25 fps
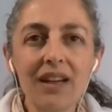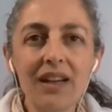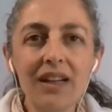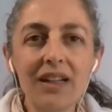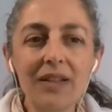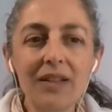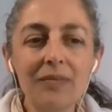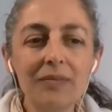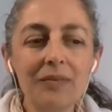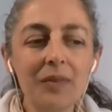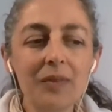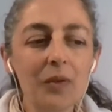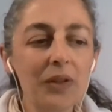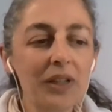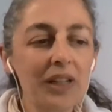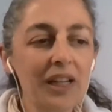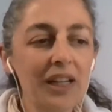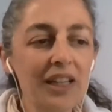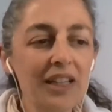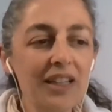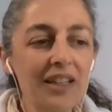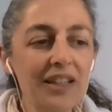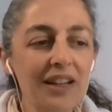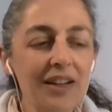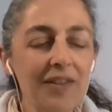
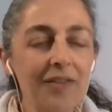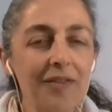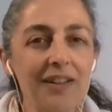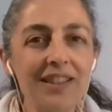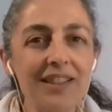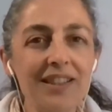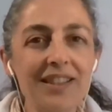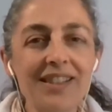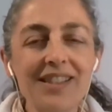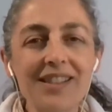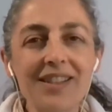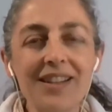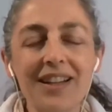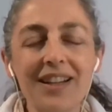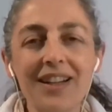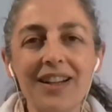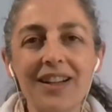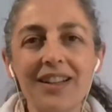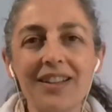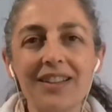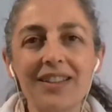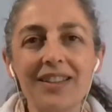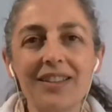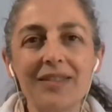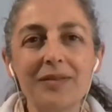when once
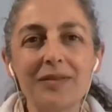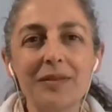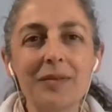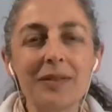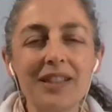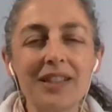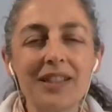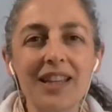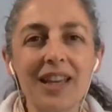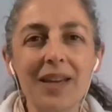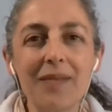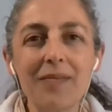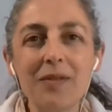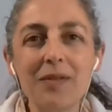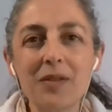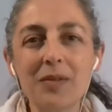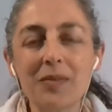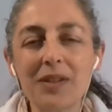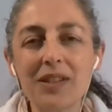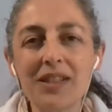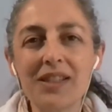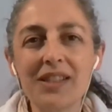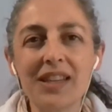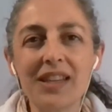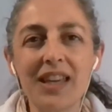a woman came to
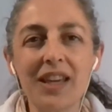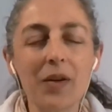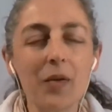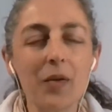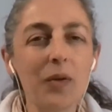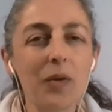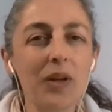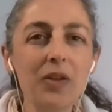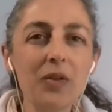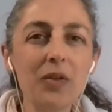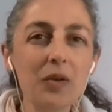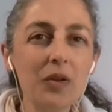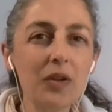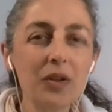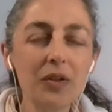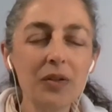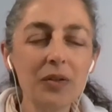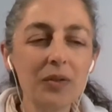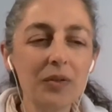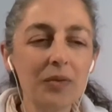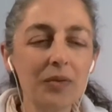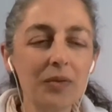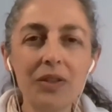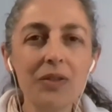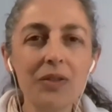me saying, when
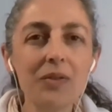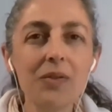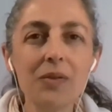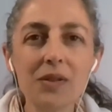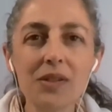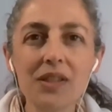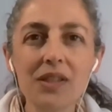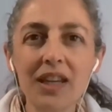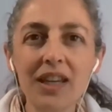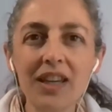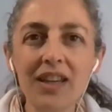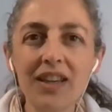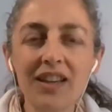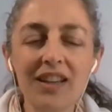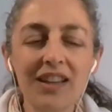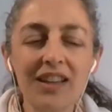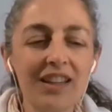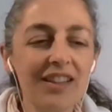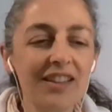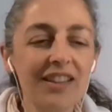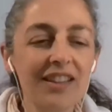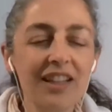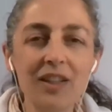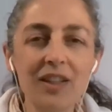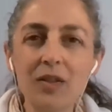you say
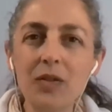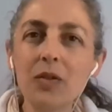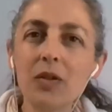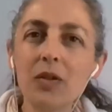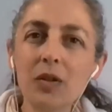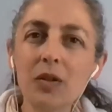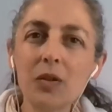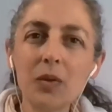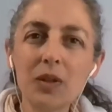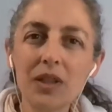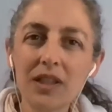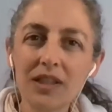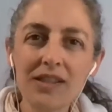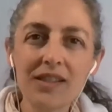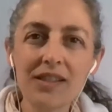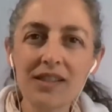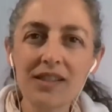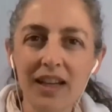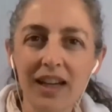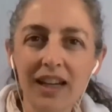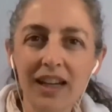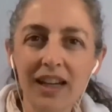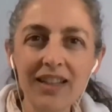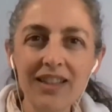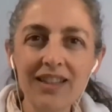that you go
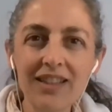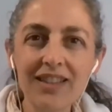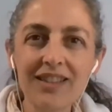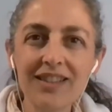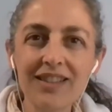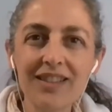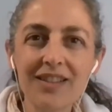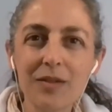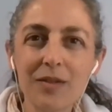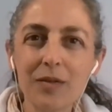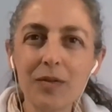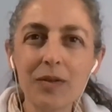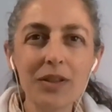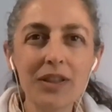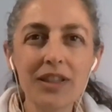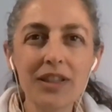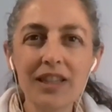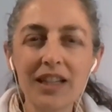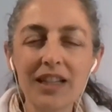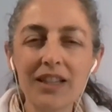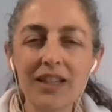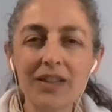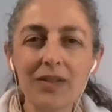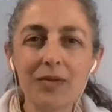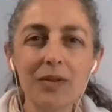inside,
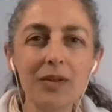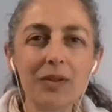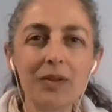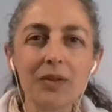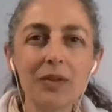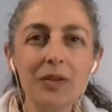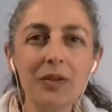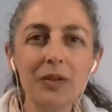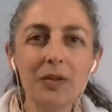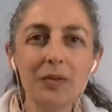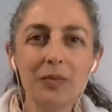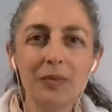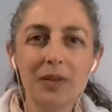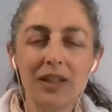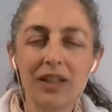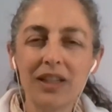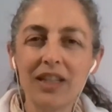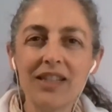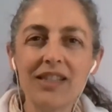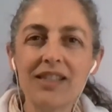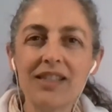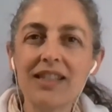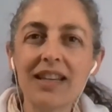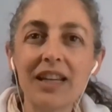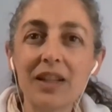what do you
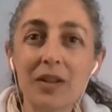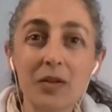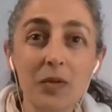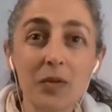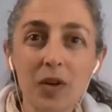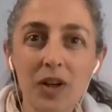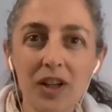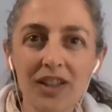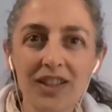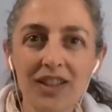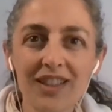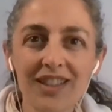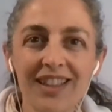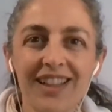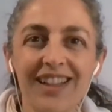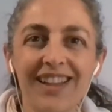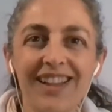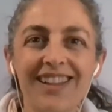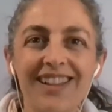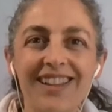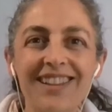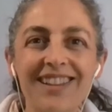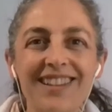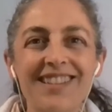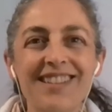mean? Inside what?
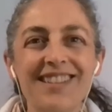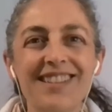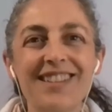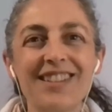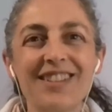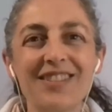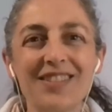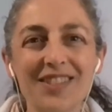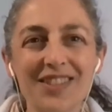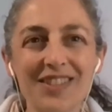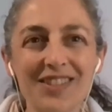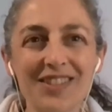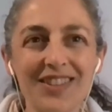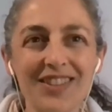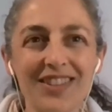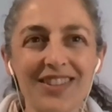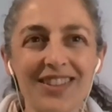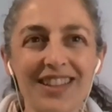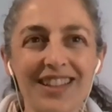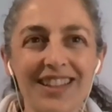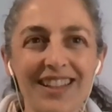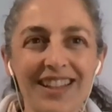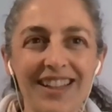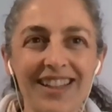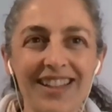She was
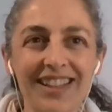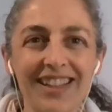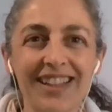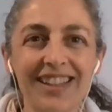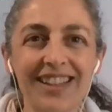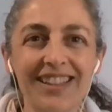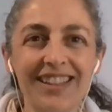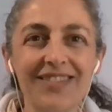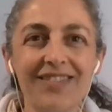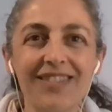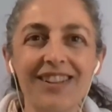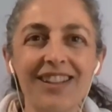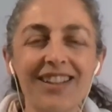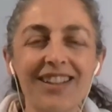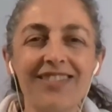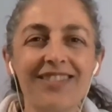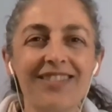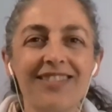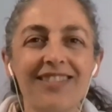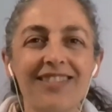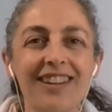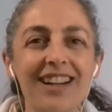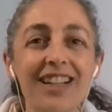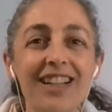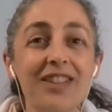talking like that.
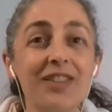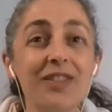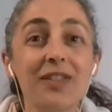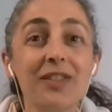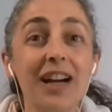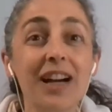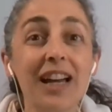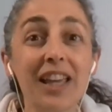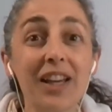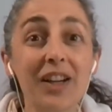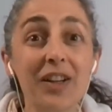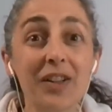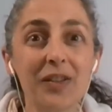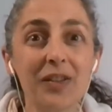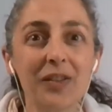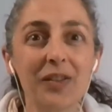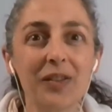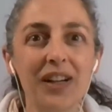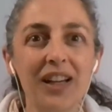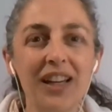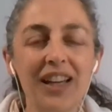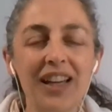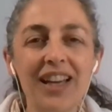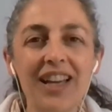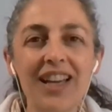Where do I
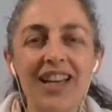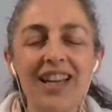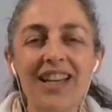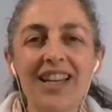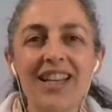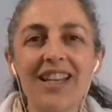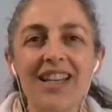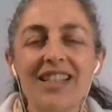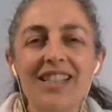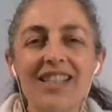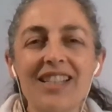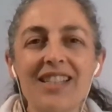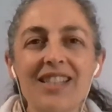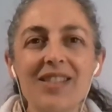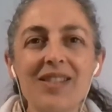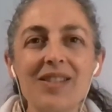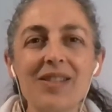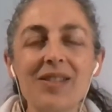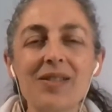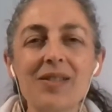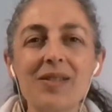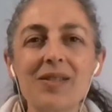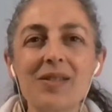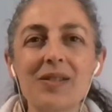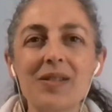go?
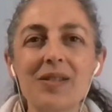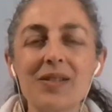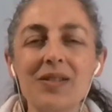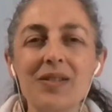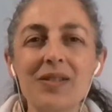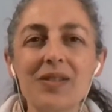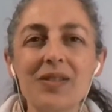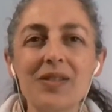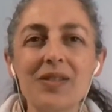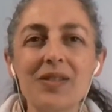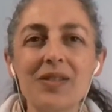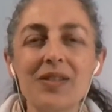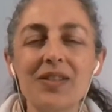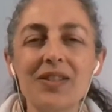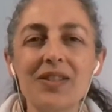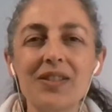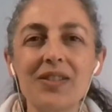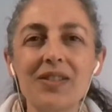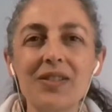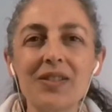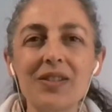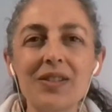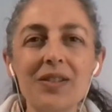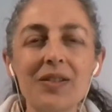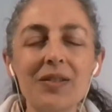So
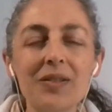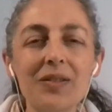do you